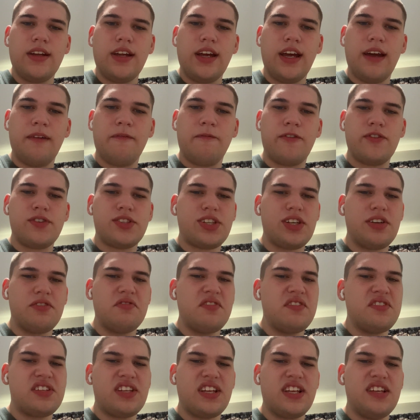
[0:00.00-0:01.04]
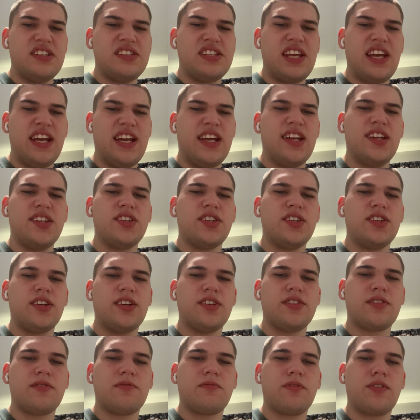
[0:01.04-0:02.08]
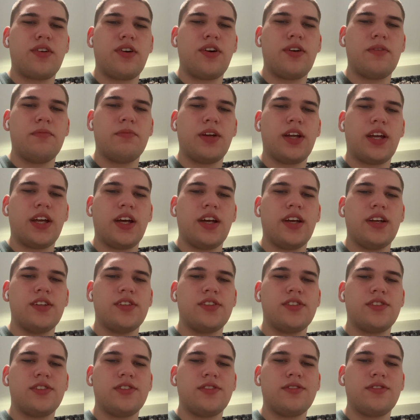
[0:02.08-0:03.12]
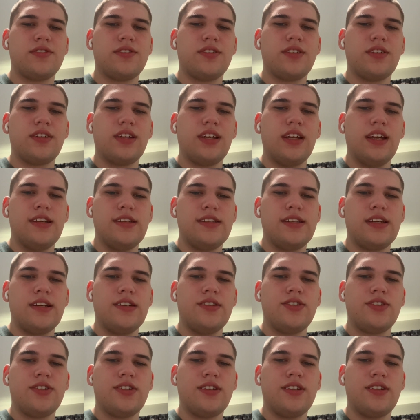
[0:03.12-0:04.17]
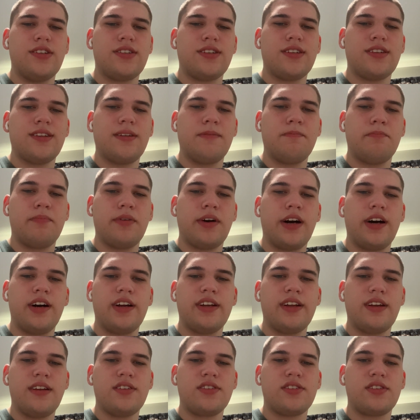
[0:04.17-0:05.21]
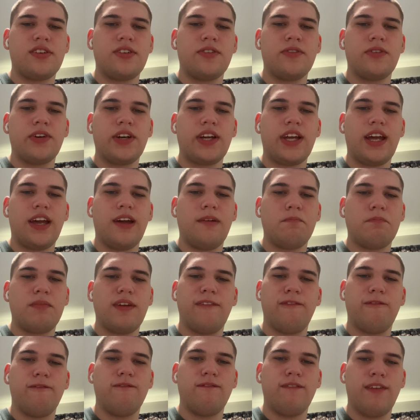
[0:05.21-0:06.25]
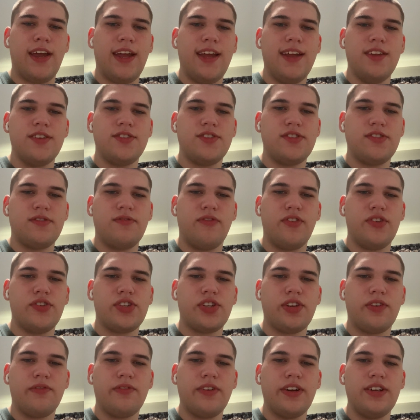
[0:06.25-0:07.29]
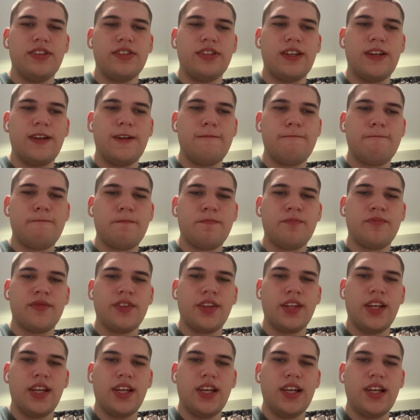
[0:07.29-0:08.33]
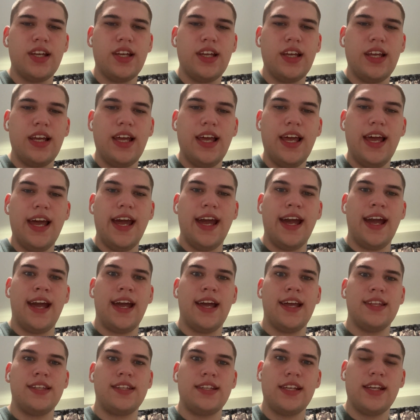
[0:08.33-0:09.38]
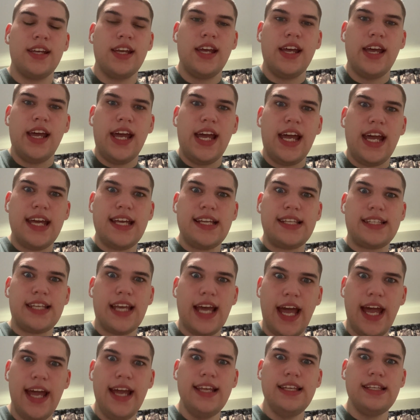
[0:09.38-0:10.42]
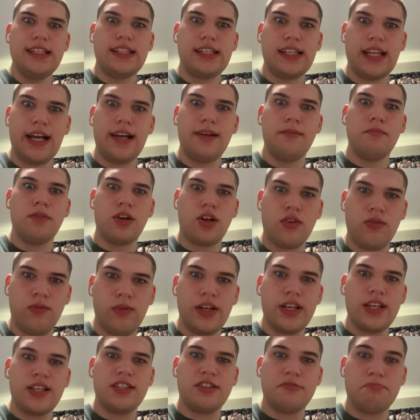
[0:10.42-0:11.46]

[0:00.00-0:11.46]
And for some reason his engine doesn't work because his engine is in the body, so it can't be fits for some reason. And he takes Lightning McQueen's